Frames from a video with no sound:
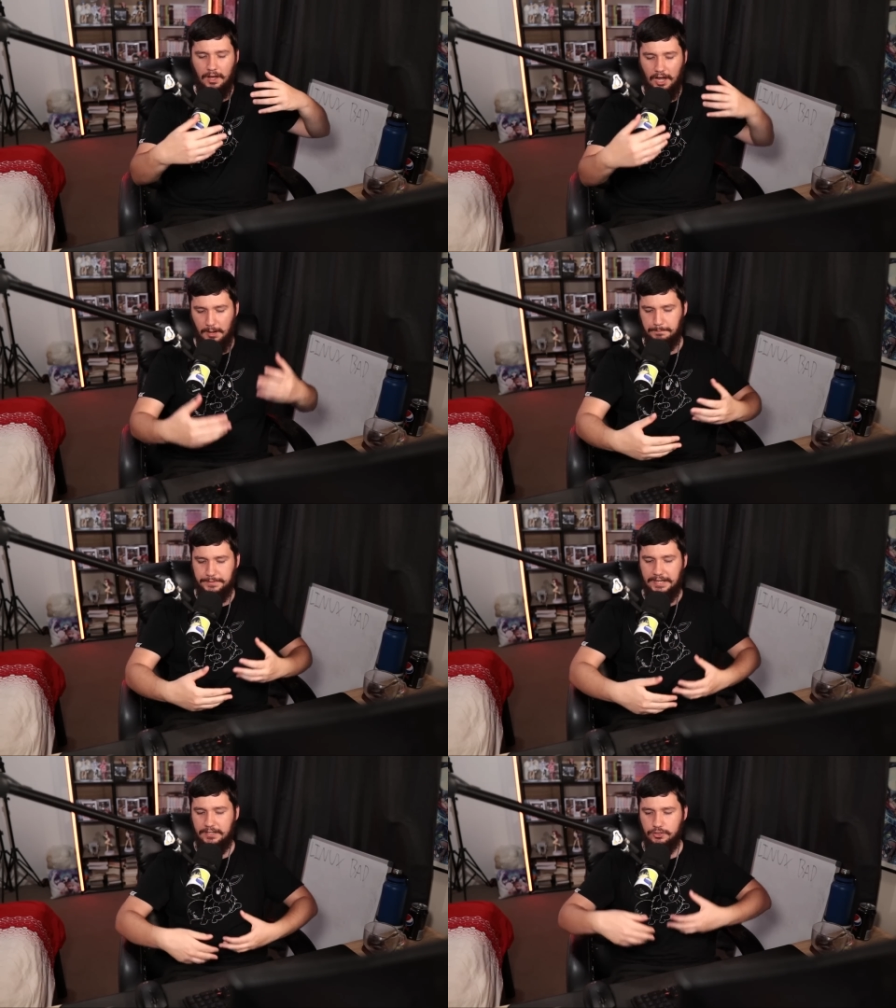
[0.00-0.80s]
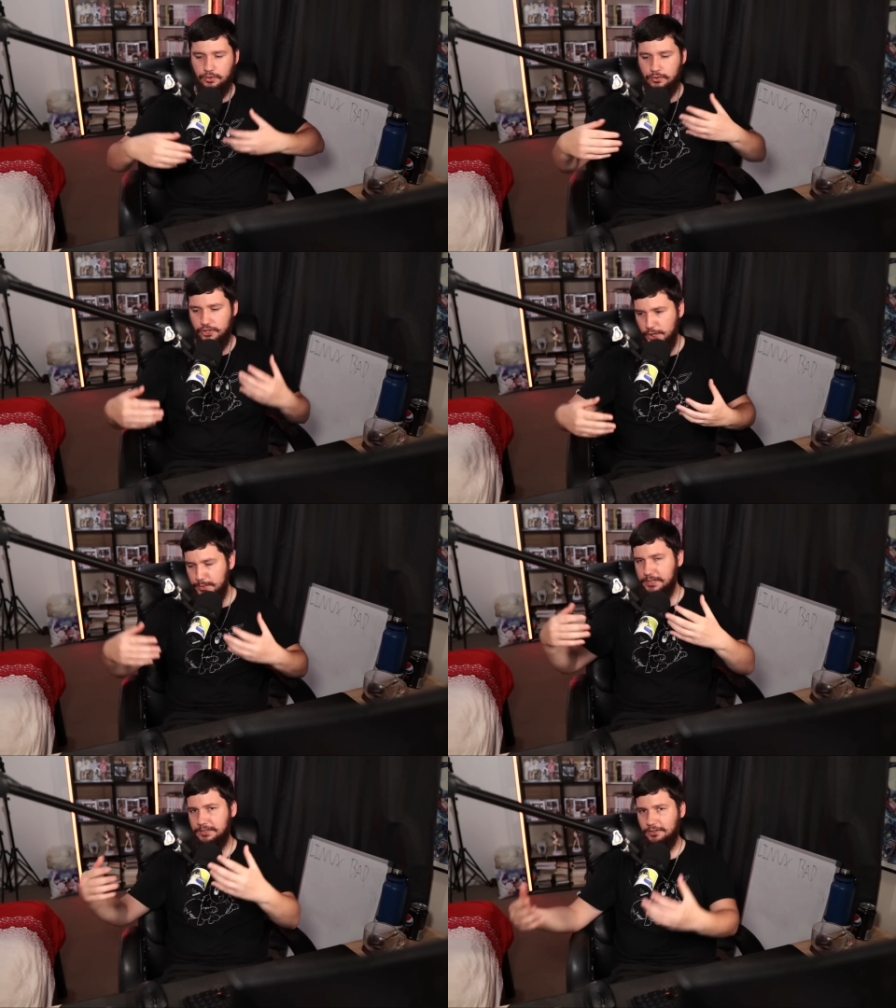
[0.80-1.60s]
updated to
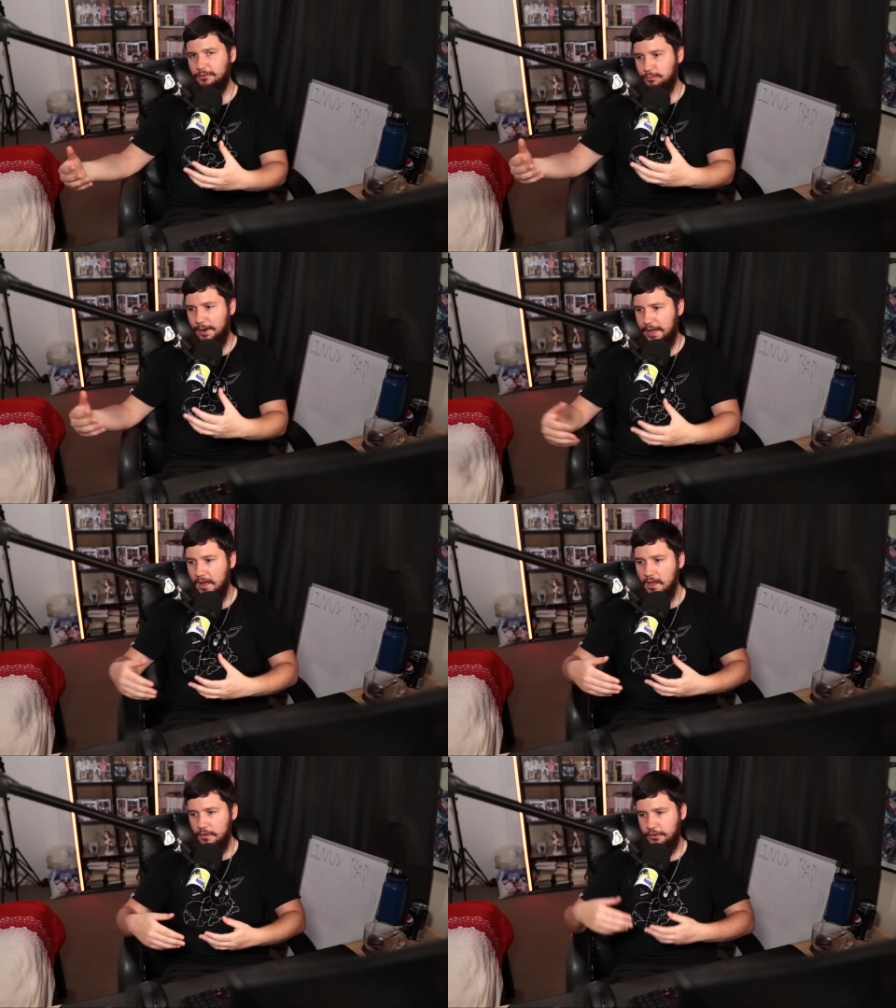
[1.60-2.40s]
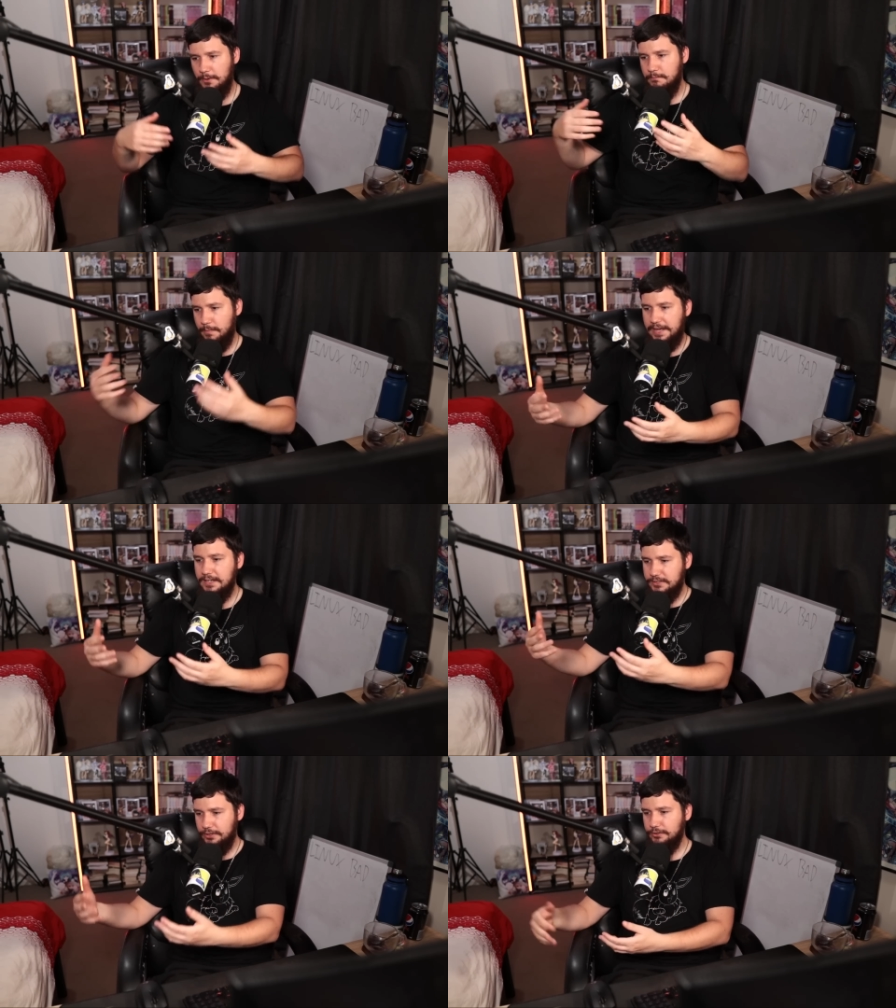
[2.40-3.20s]
newer software that
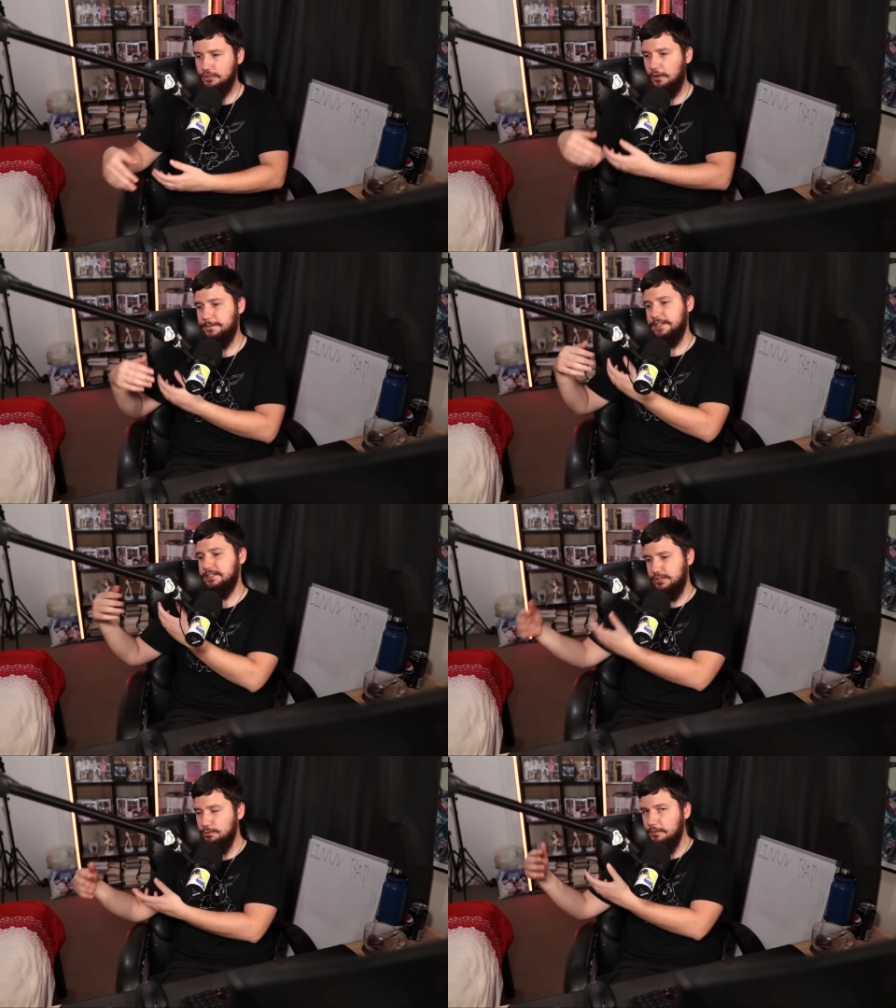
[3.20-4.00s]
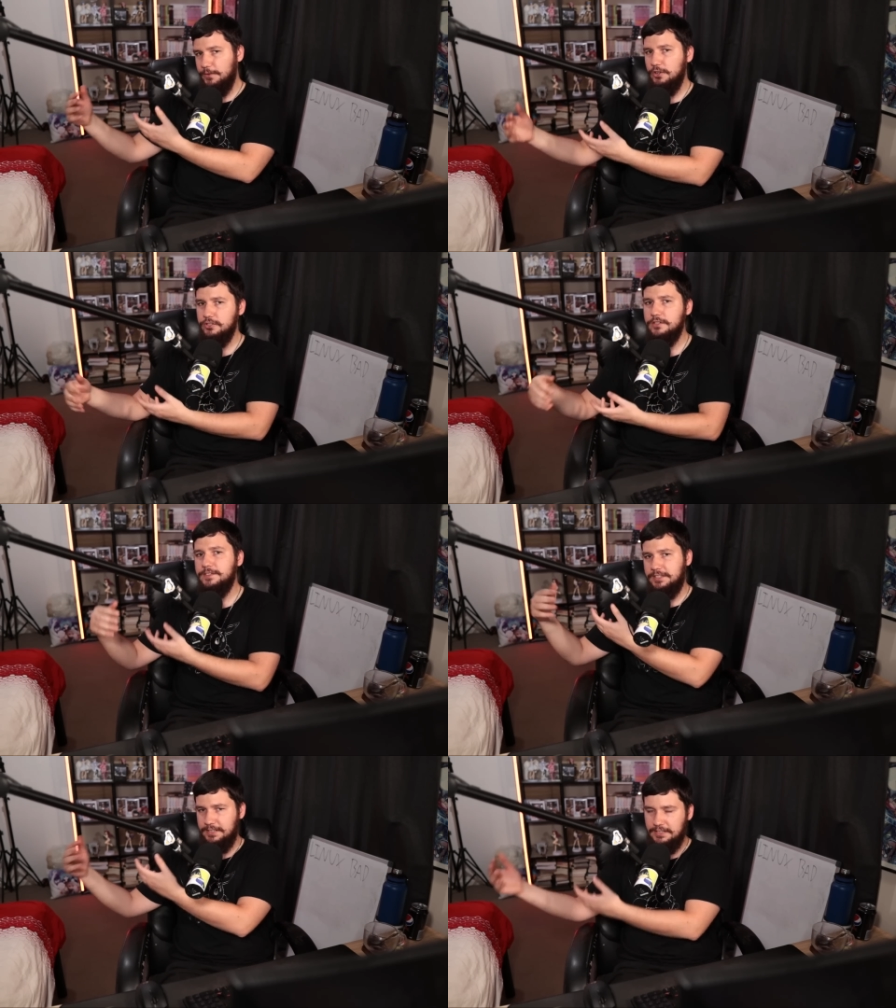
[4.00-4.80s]
made use of this newer version of
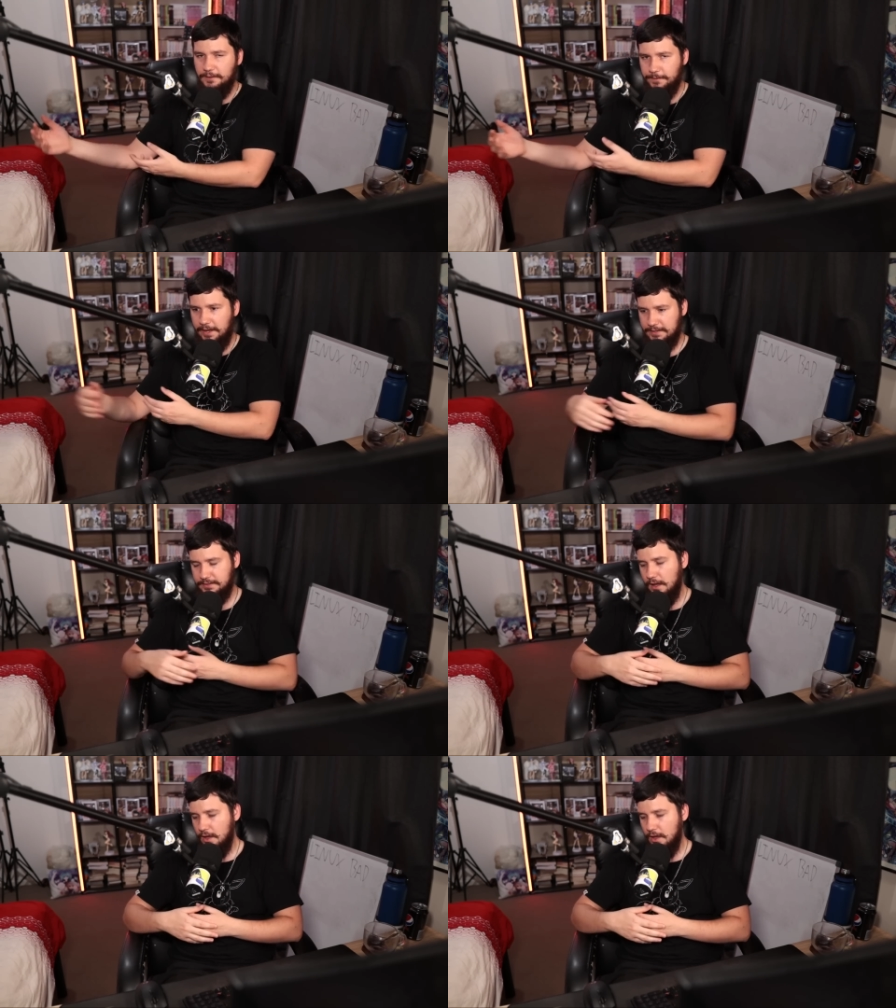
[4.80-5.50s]
SysFS